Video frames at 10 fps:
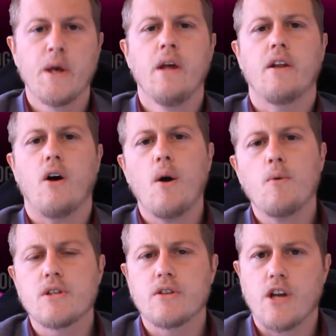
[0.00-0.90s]
Now, I would
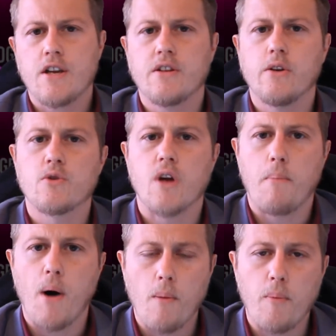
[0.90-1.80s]
suggest to use a
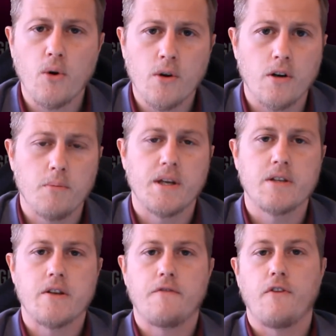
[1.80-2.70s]
pop under, because I
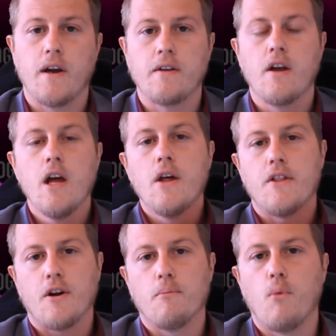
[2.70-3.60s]
find they're
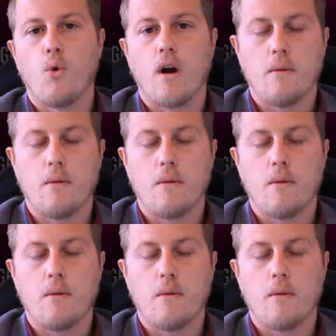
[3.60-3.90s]
more and